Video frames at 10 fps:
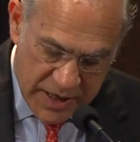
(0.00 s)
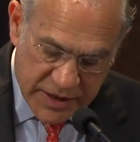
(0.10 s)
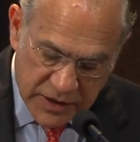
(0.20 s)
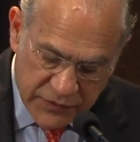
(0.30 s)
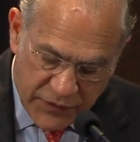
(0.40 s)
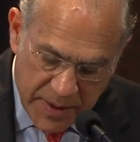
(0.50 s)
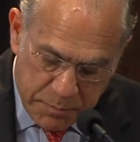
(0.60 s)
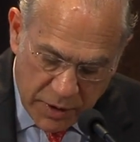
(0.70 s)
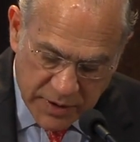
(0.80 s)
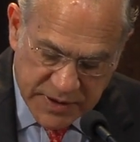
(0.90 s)
identify
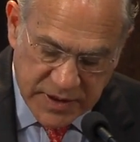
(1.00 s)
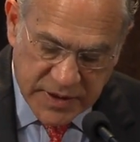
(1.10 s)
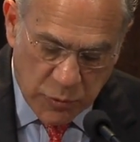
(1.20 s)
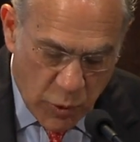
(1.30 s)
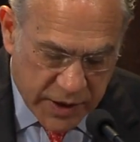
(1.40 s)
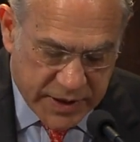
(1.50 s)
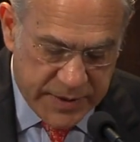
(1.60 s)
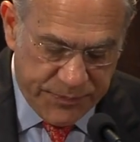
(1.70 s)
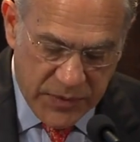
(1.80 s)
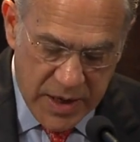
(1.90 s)
policies at work,